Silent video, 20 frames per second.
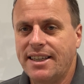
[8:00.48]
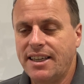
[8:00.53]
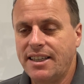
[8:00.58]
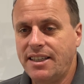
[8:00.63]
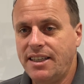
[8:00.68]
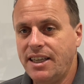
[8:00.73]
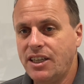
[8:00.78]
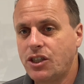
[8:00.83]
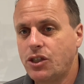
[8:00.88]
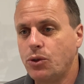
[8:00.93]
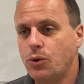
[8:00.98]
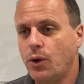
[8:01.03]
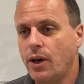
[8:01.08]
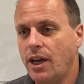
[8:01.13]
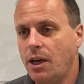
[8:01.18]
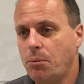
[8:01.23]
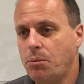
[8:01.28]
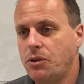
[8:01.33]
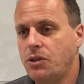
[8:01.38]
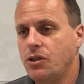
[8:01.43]
additional
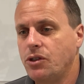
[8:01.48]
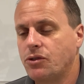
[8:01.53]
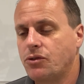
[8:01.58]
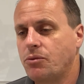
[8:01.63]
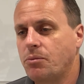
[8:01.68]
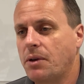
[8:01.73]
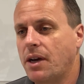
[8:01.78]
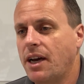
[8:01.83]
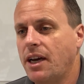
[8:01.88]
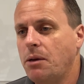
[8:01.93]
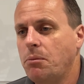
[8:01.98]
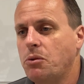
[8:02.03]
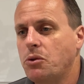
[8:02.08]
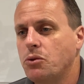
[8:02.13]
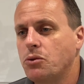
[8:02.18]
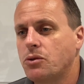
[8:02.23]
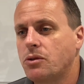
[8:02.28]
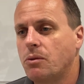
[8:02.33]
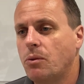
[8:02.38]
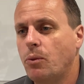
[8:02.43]
heat produced from
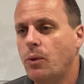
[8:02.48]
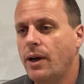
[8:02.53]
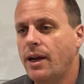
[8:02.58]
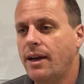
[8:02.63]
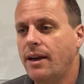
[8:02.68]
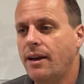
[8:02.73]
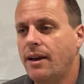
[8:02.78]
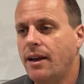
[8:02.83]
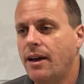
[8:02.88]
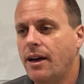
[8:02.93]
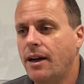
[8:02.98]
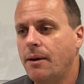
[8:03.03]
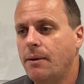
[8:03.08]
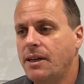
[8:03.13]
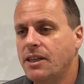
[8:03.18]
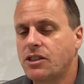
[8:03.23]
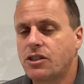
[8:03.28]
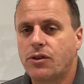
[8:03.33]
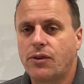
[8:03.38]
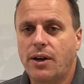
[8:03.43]
cables when
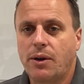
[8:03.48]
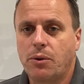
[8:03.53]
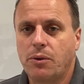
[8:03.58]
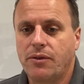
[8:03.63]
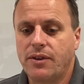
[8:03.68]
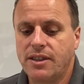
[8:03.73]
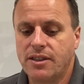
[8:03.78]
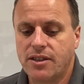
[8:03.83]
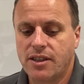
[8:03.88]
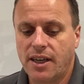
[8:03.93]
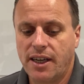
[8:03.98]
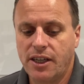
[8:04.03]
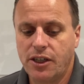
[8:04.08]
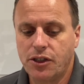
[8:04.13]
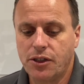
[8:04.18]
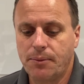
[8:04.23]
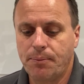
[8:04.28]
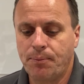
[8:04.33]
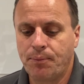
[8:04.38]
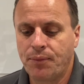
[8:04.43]
it's surrounded with
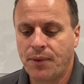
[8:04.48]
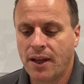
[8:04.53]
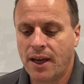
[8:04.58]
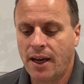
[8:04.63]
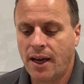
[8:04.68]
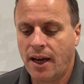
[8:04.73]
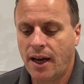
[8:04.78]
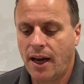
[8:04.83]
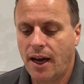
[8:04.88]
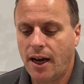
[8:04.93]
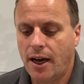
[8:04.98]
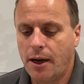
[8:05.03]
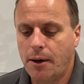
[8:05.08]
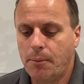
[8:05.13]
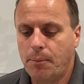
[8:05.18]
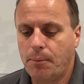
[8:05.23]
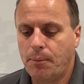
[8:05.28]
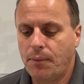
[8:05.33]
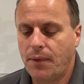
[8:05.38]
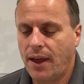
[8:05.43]
insulation.
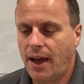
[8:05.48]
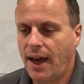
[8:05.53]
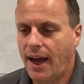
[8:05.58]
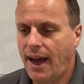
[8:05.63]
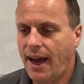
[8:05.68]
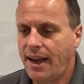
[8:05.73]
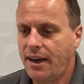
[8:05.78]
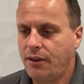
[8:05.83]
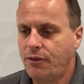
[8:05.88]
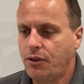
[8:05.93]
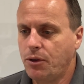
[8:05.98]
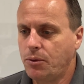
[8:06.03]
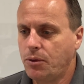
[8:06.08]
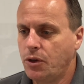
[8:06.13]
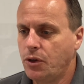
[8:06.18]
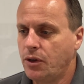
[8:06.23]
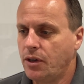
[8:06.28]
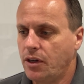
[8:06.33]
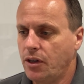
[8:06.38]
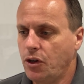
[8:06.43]
And if you're
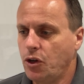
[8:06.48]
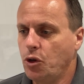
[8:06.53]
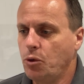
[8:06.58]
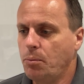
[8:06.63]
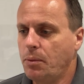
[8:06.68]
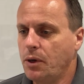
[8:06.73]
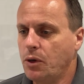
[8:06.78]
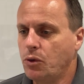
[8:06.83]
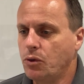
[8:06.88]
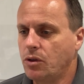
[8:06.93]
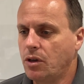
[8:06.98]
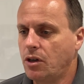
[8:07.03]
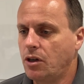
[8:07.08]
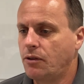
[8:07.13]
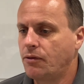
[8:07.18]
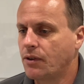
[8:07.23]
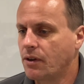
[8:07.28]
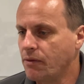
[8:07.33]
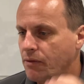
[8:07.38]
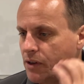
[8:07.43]
doing a new build, a
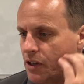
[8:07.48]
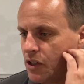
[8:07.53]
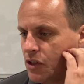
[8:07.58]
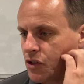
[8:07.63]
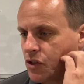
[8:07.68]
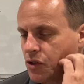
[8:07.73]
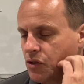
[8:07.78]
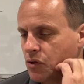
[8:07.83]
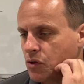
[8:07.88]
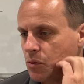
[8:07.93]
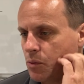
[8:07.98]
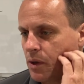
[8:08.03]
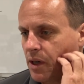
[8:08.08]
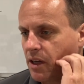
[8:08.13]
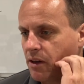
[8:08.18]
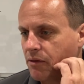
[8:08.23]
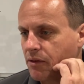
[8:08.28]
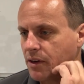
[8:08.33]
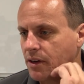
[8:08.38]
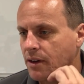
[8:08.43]
loft conversion or
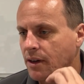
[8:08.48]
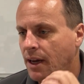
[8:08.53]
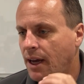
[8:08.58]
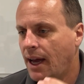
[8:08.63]
whatever,